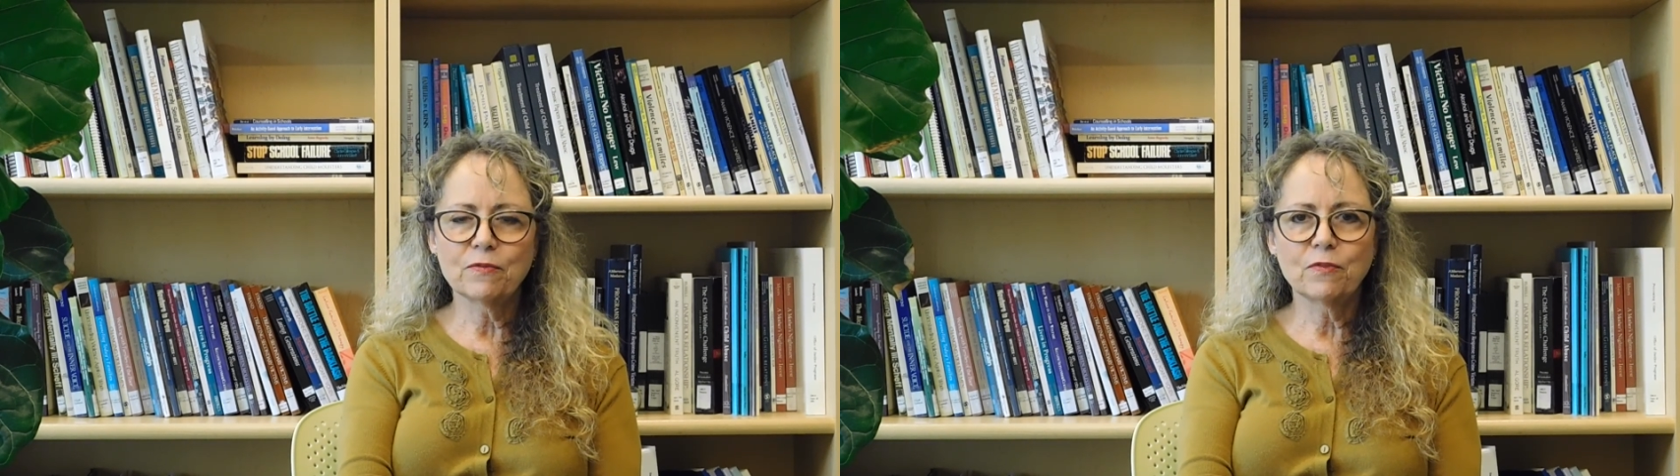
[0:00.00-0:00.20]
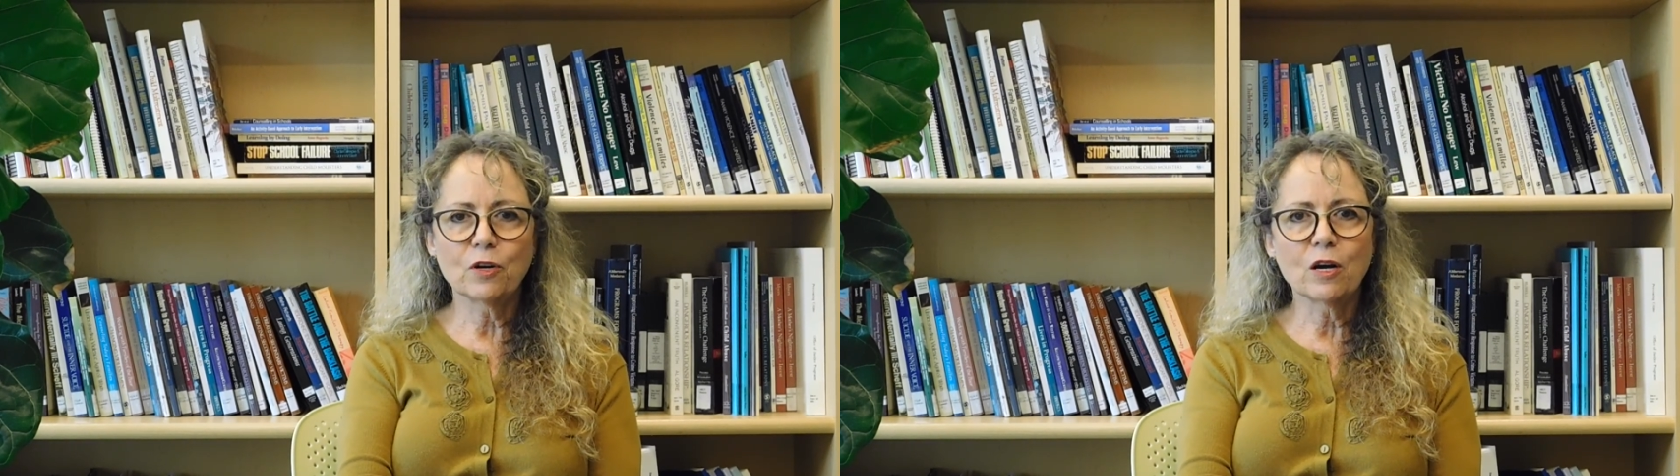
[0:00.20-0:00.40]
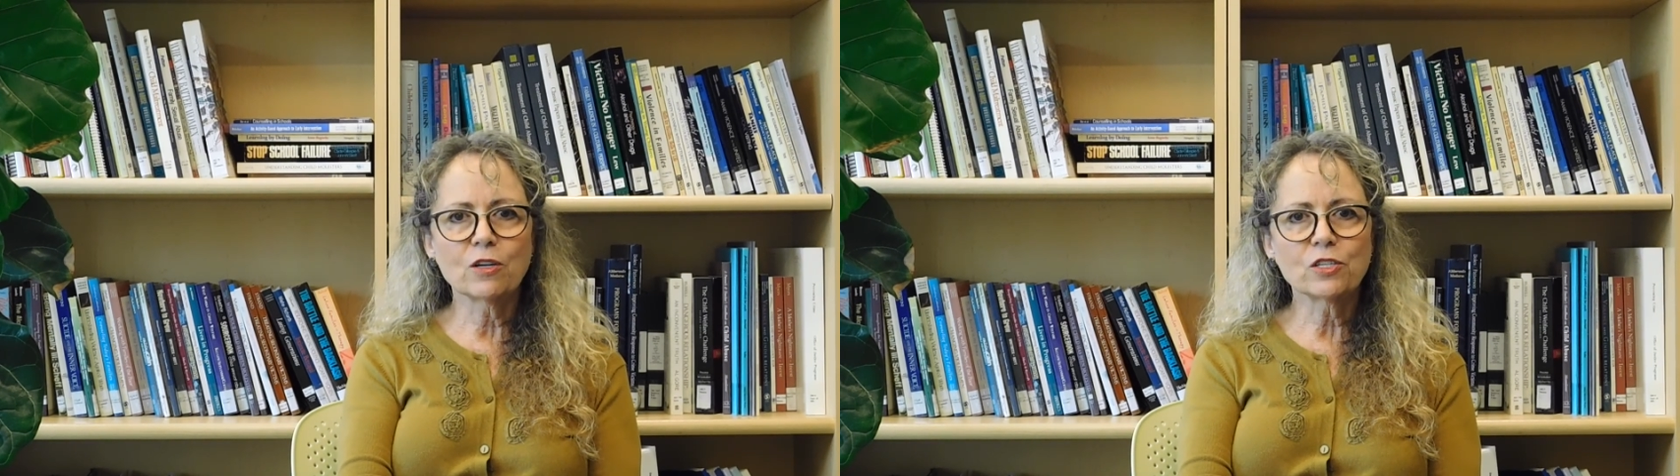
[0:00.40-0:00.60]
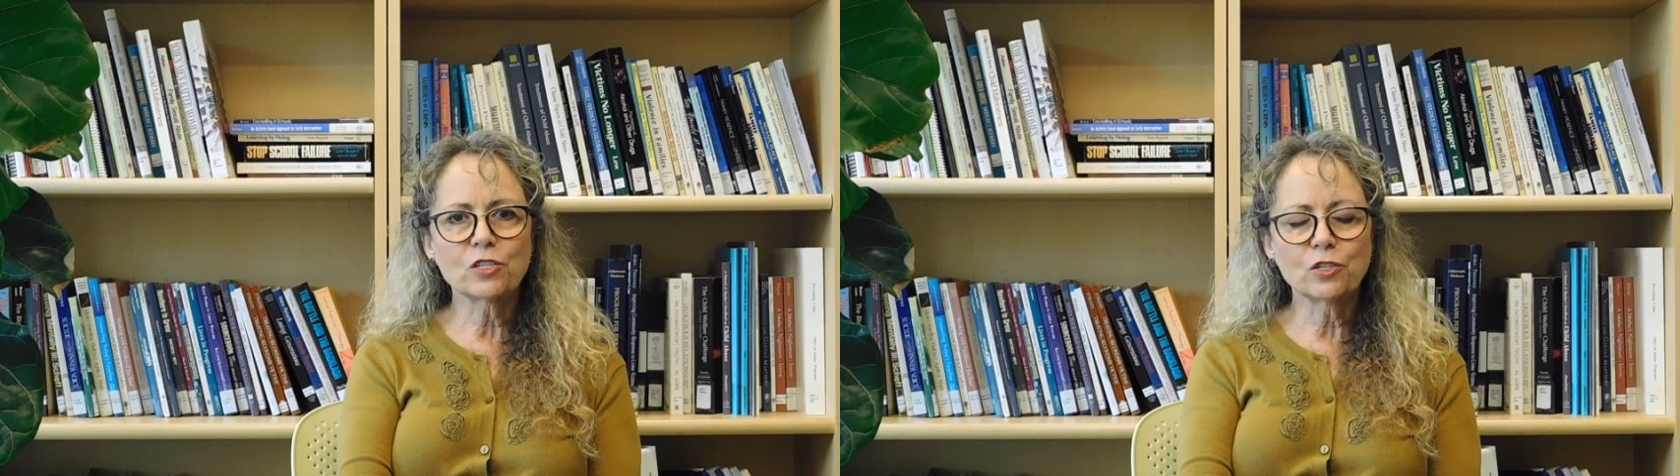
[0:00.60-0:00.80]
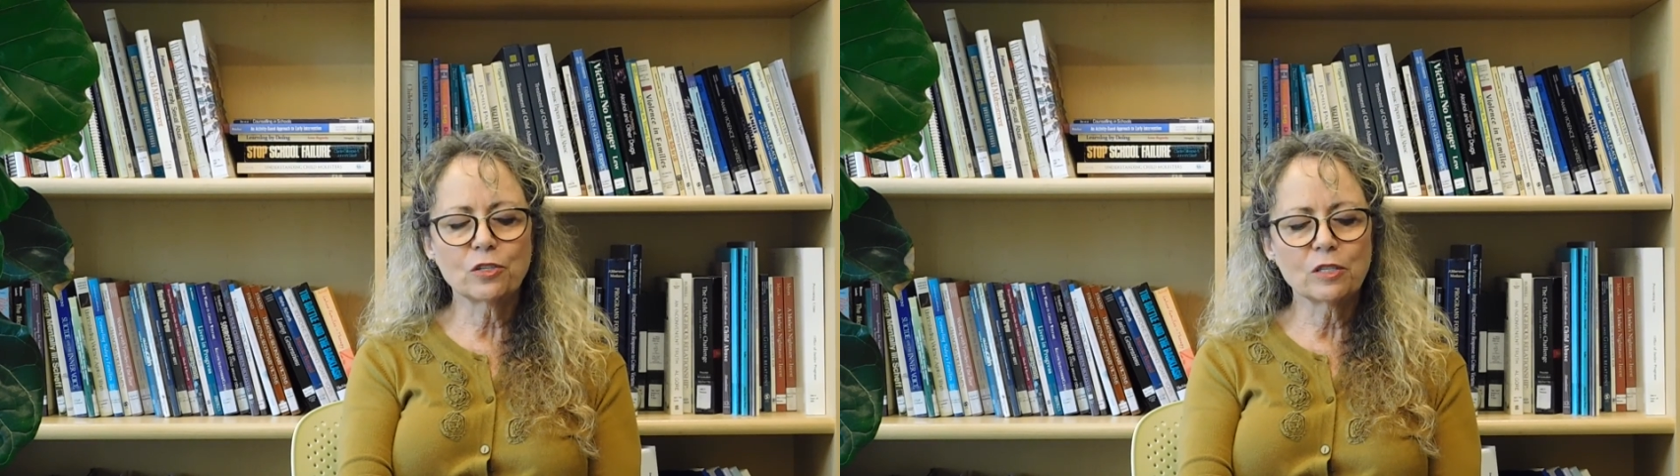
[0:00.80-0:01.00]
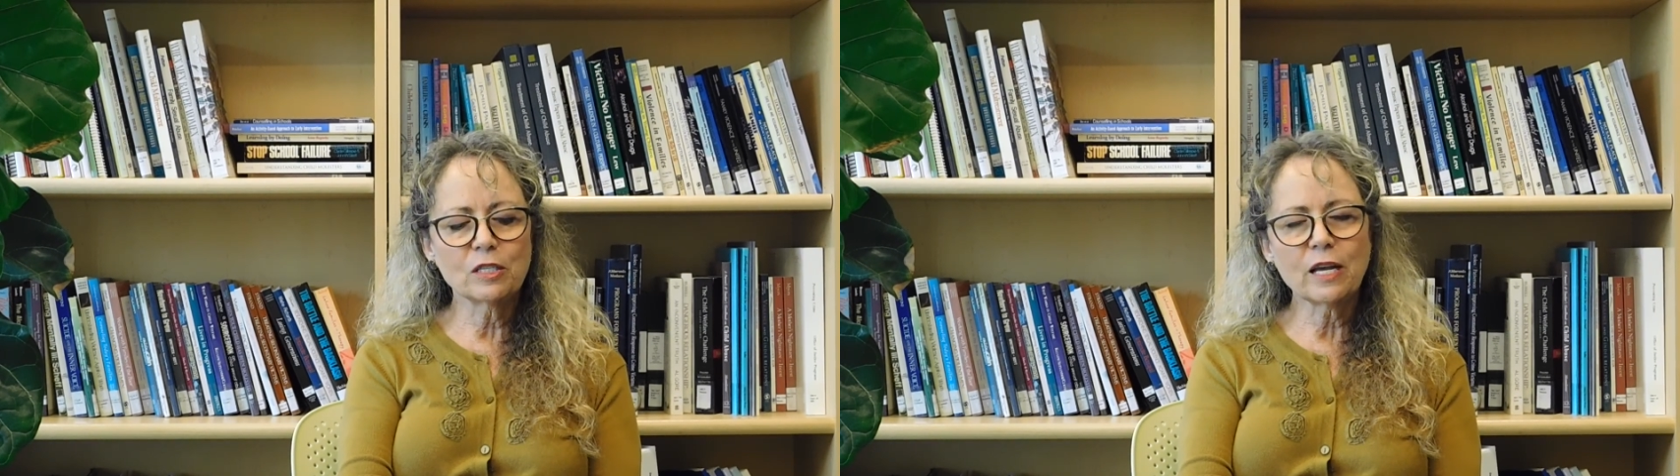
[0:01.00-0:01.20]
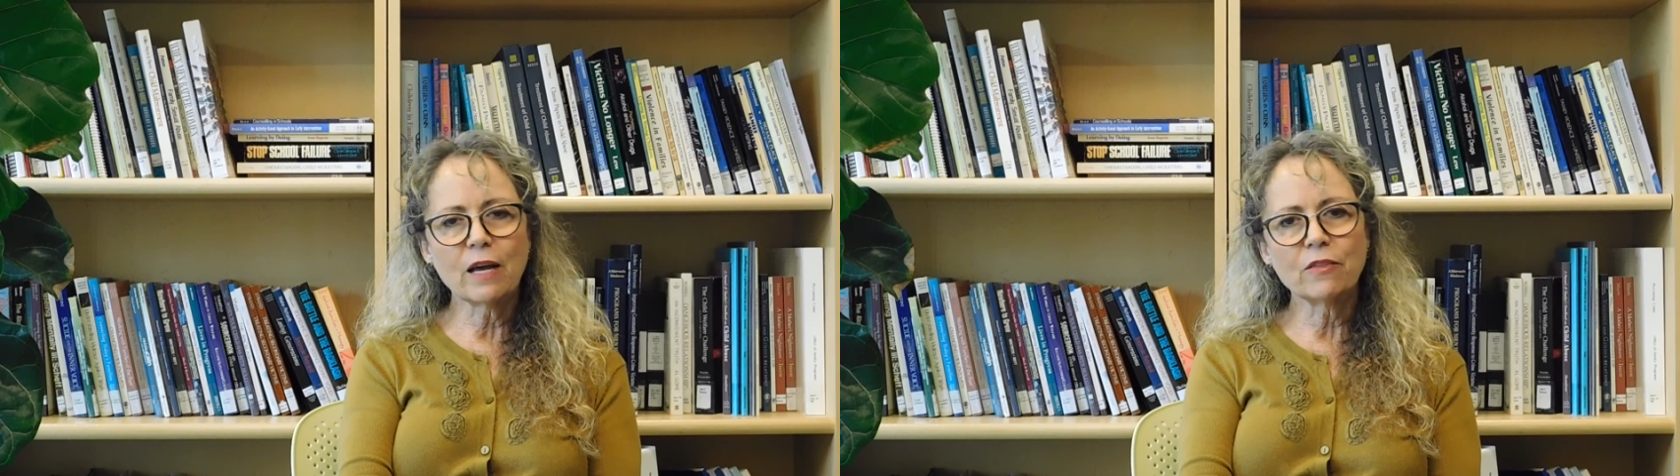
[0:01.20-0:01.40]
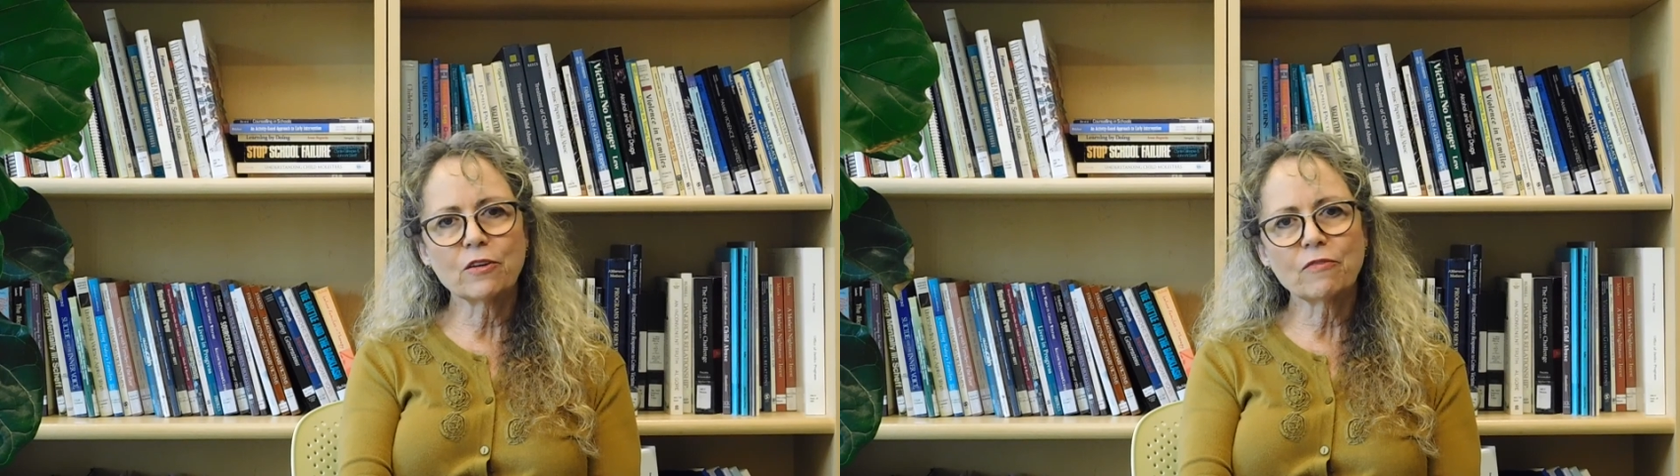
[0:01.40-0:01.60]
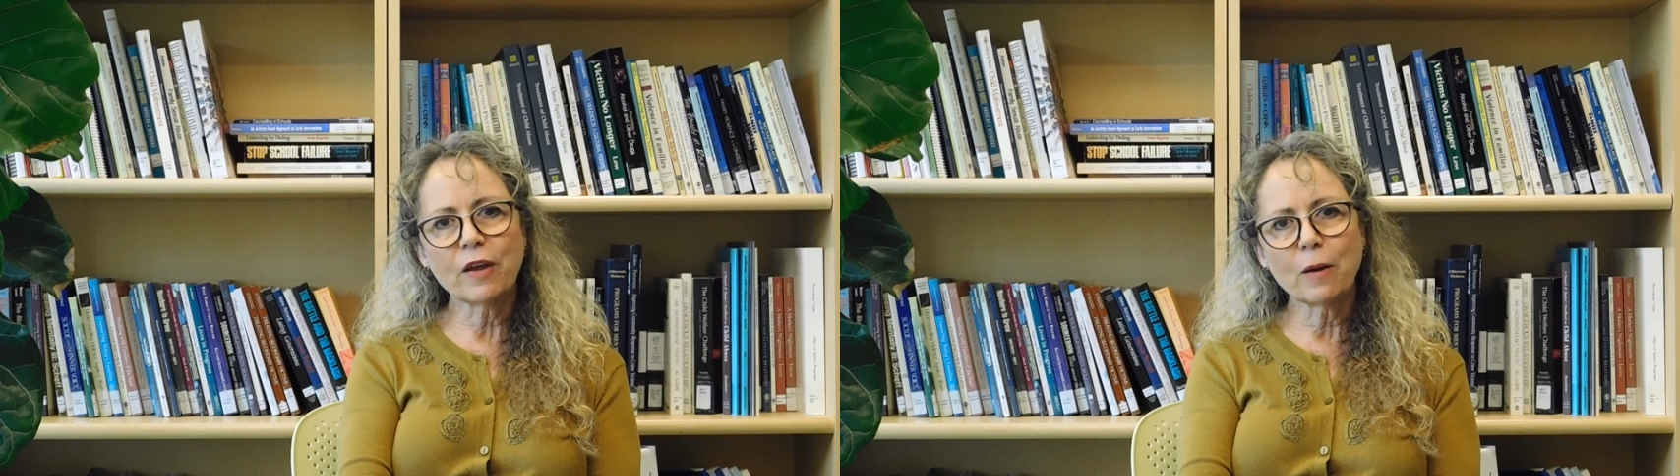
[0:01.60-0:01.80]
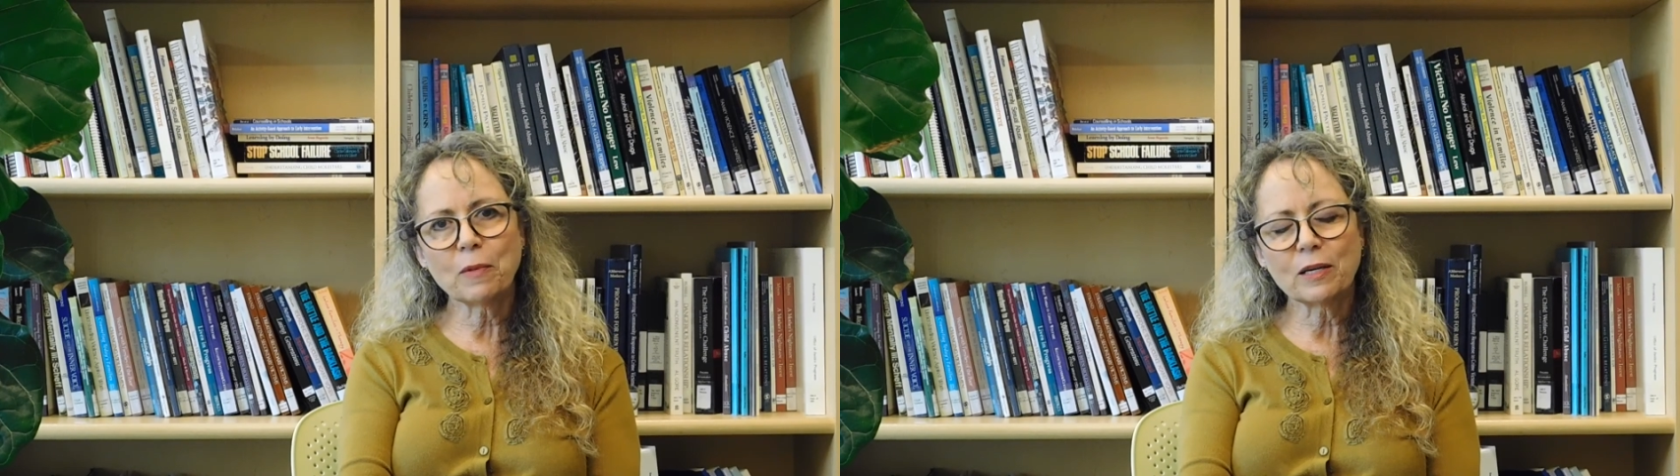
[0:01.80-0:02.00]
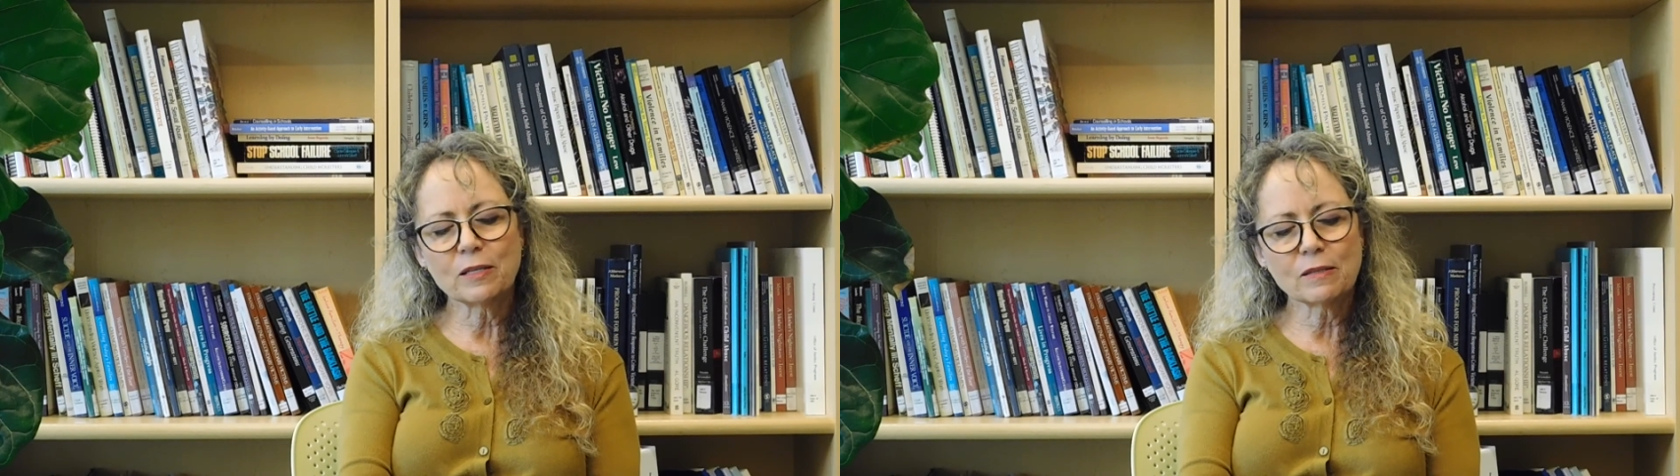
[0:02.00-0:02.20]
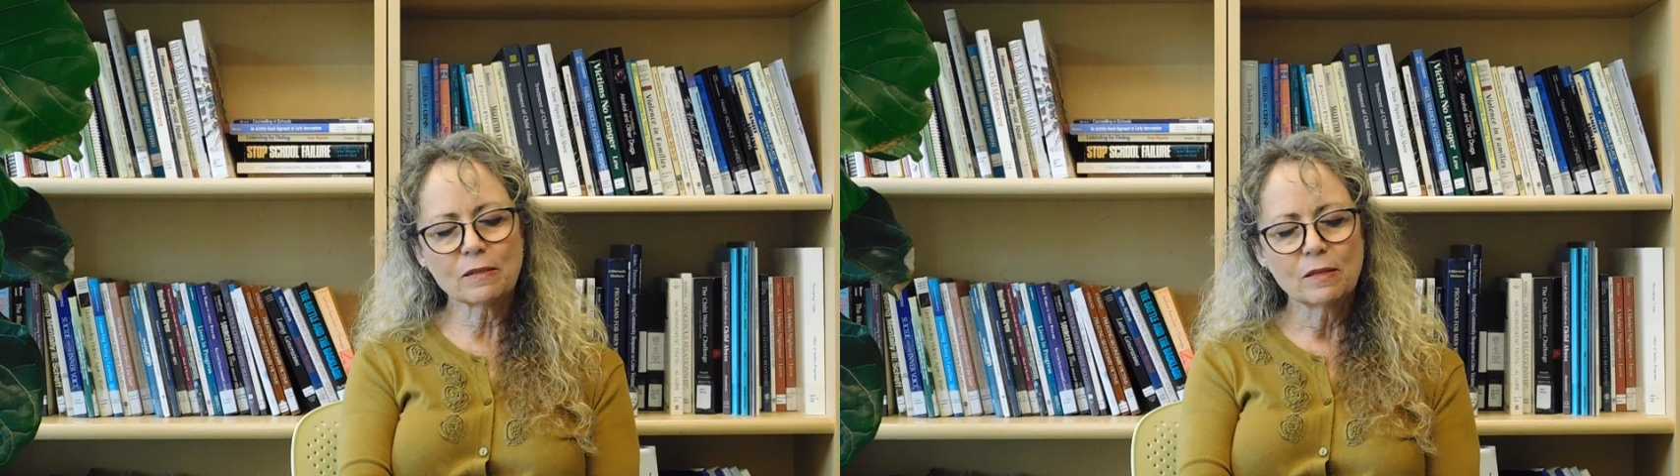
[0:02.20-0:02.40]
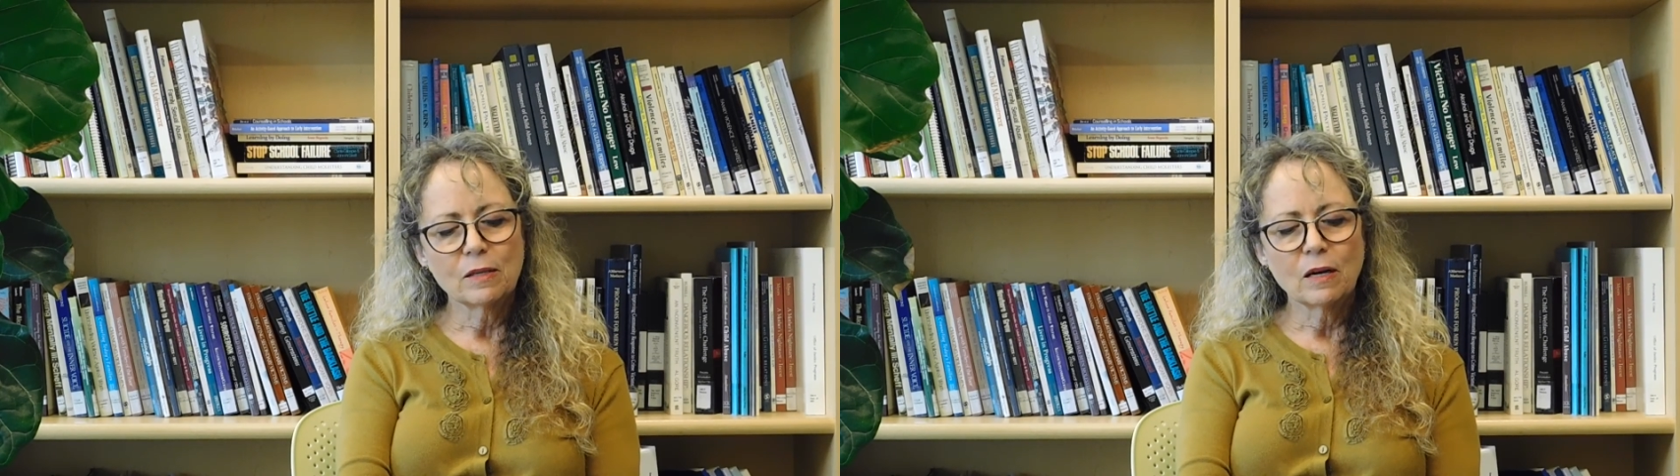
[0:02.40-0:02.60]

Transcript: for our students and their families